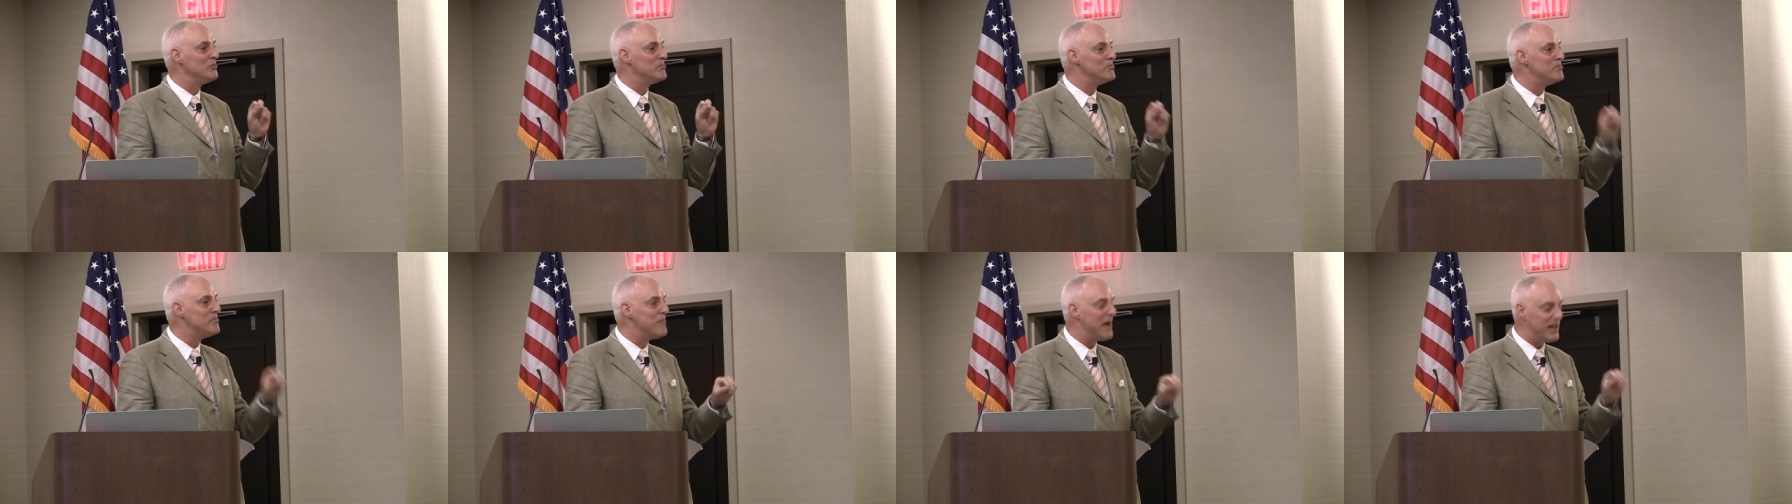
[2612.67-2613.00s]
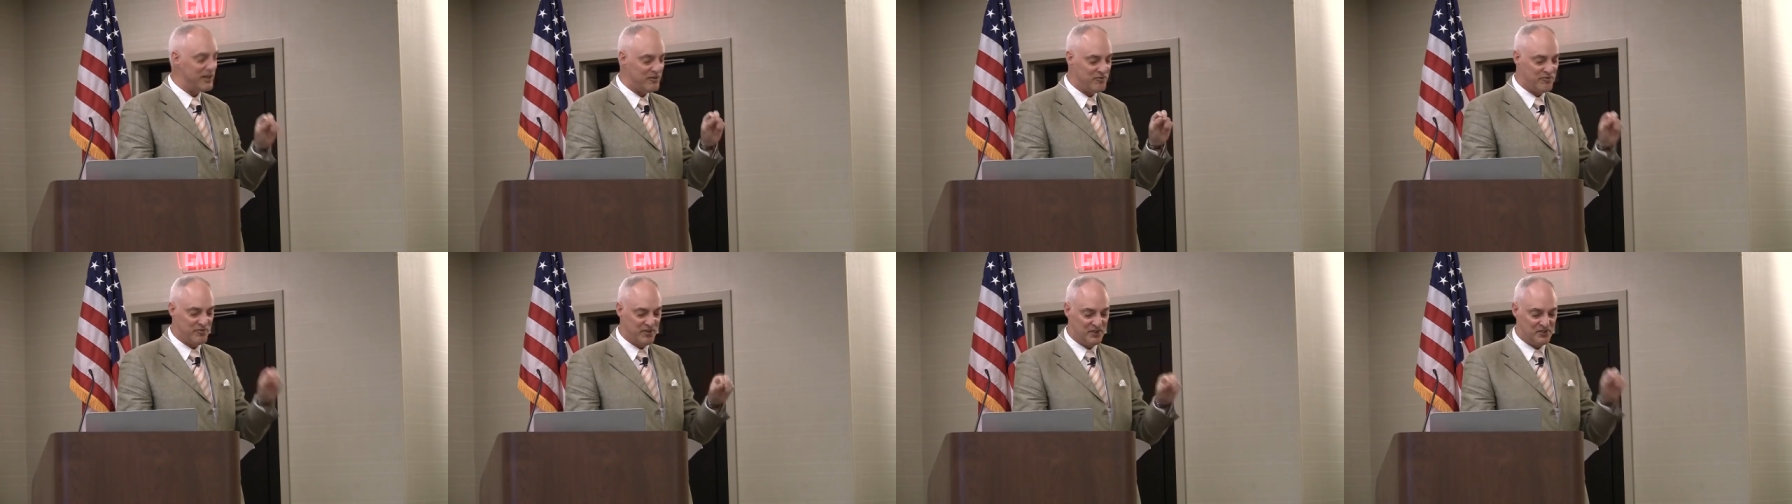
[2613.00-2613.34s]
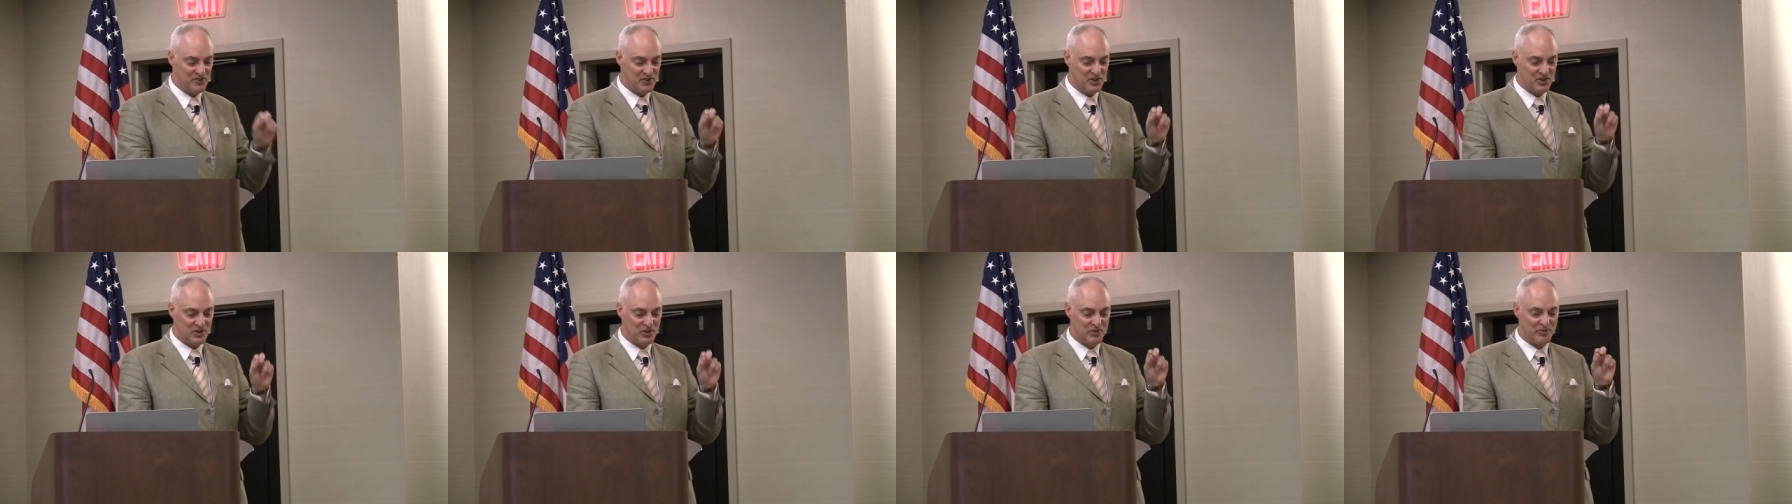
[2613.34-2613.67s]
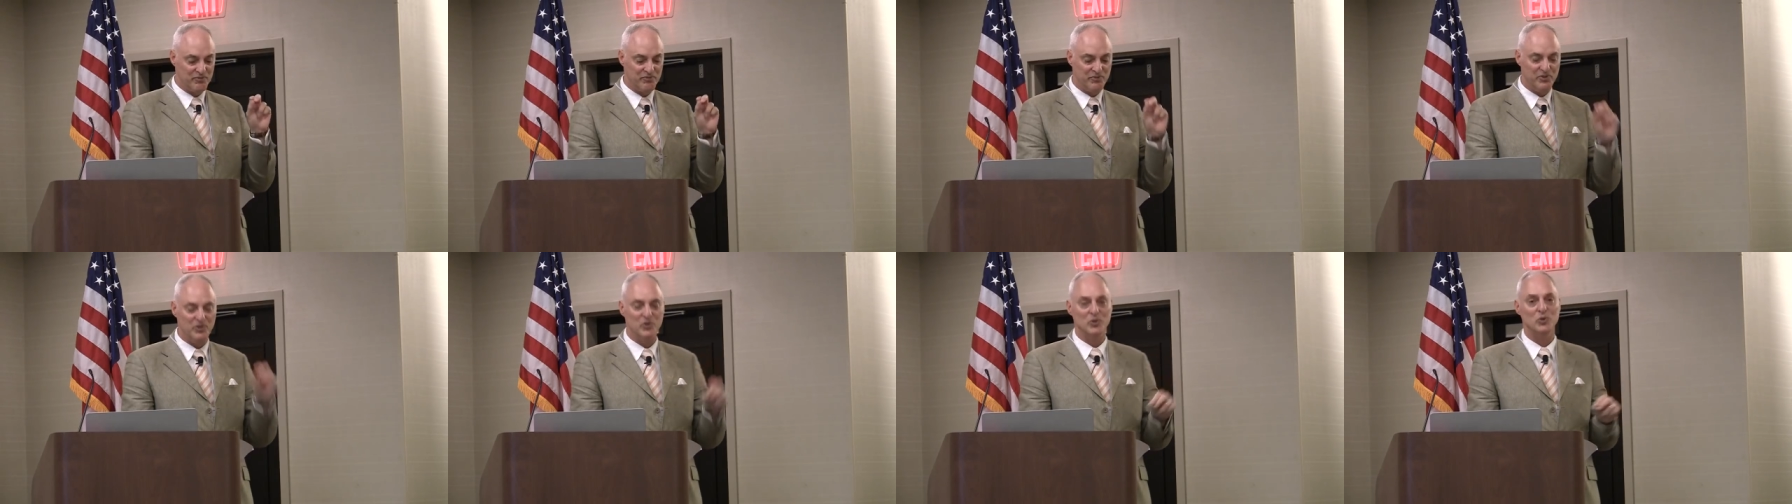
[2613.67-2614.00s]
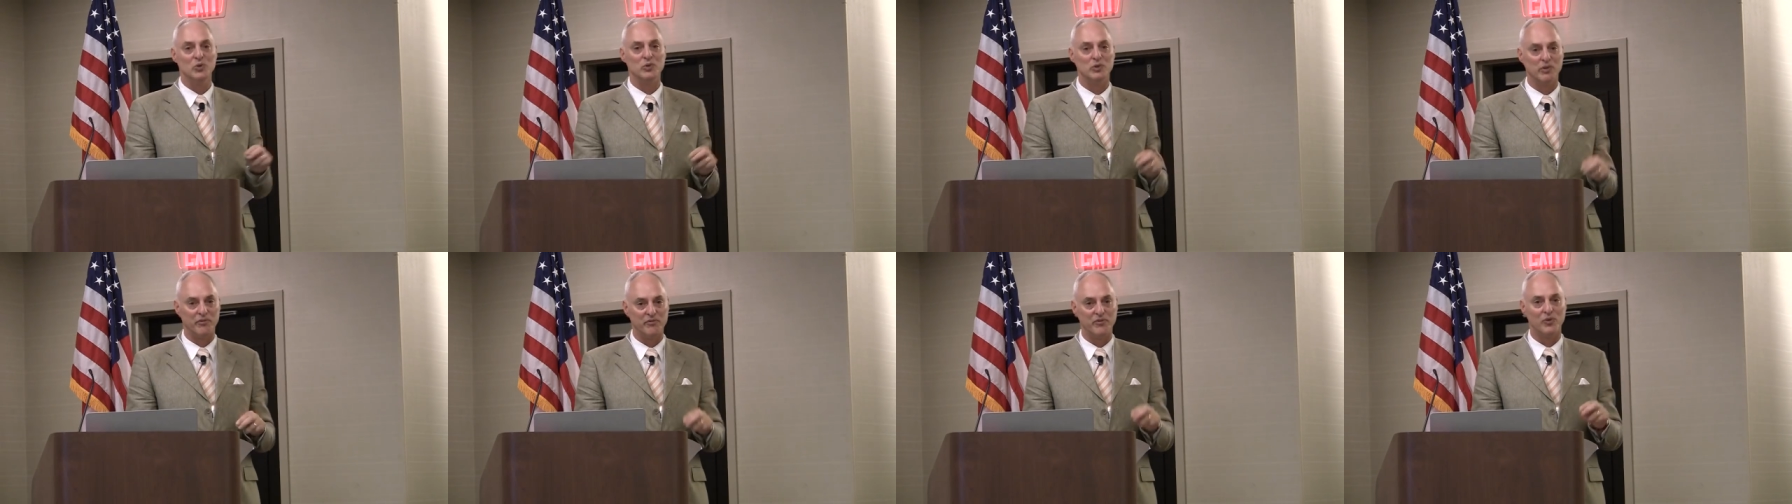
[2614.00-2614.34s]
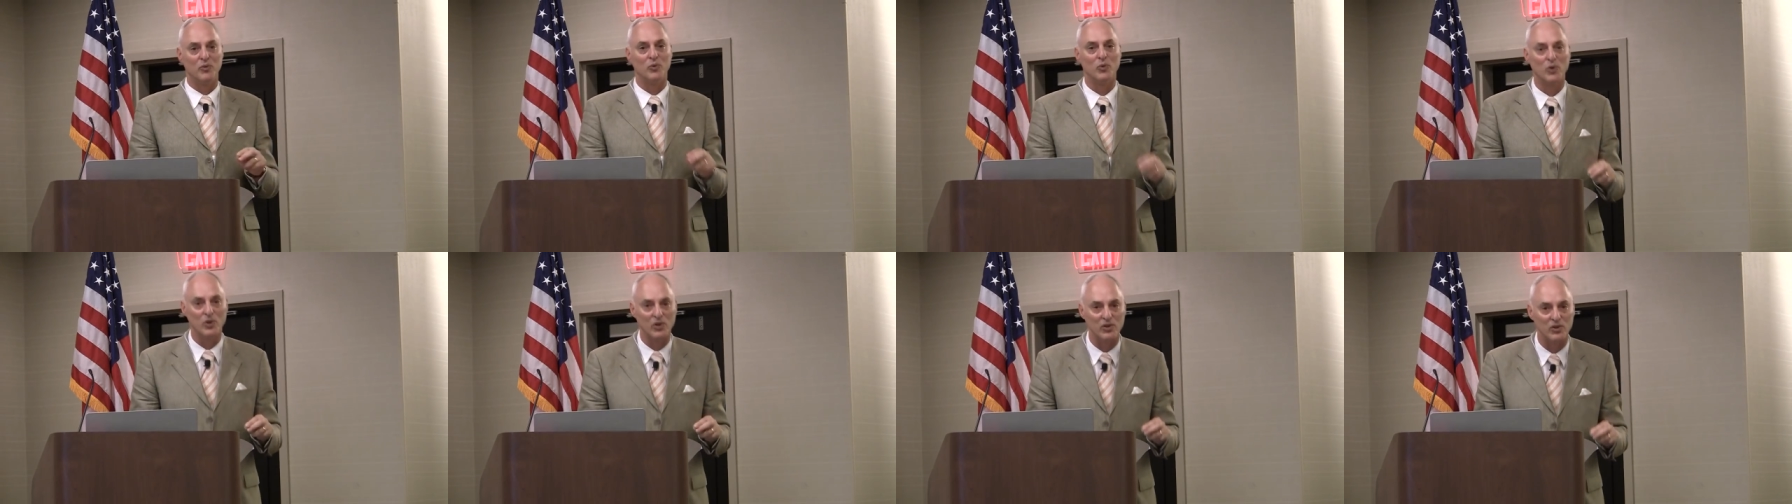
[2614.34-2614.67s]
metaphysical view of
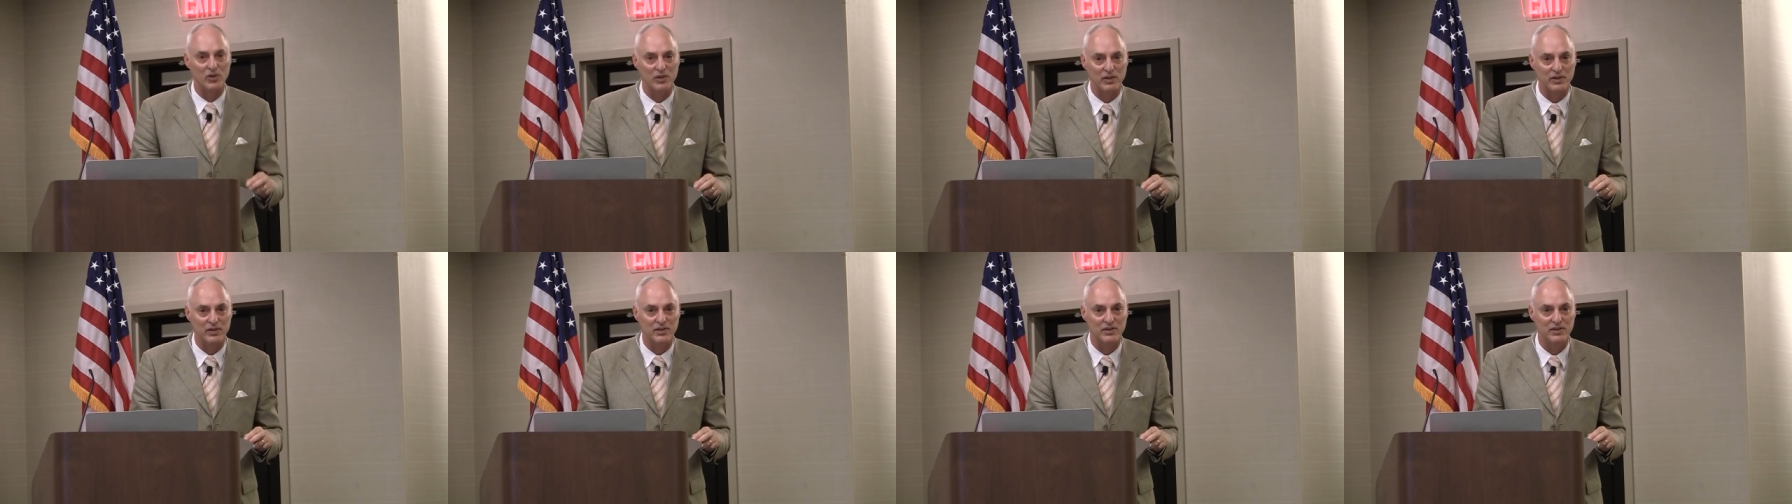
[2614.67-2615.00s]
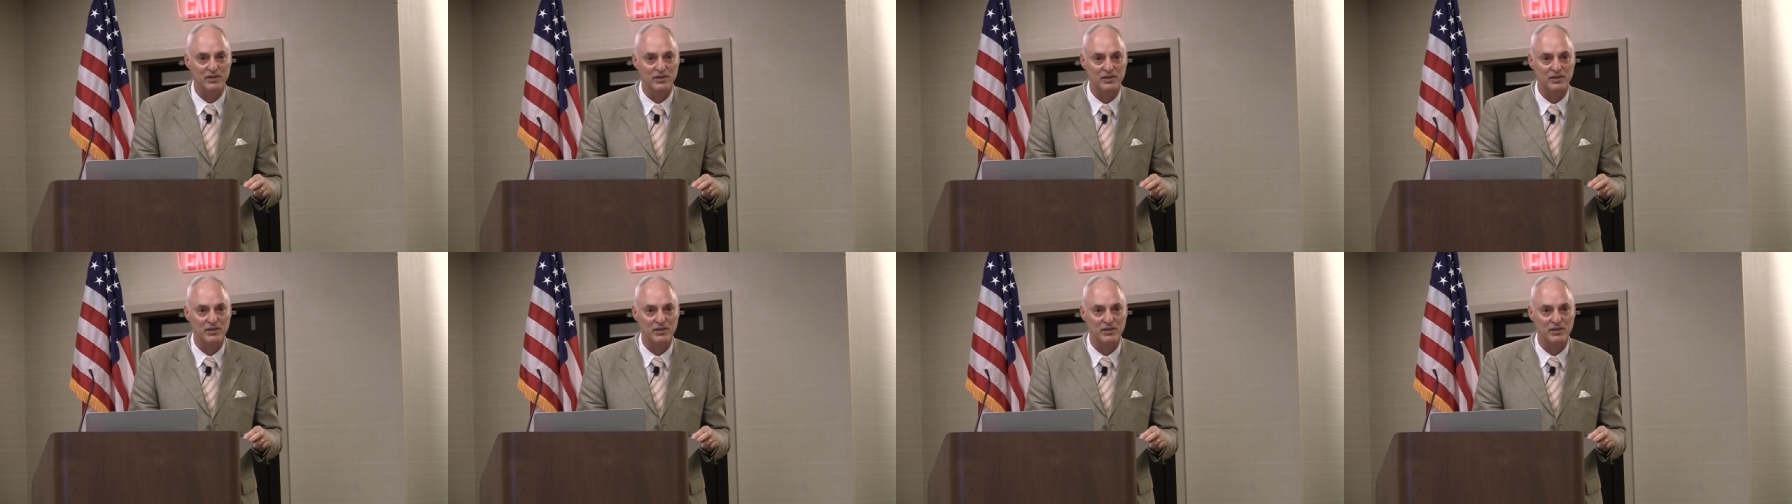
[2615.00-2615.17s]
the world.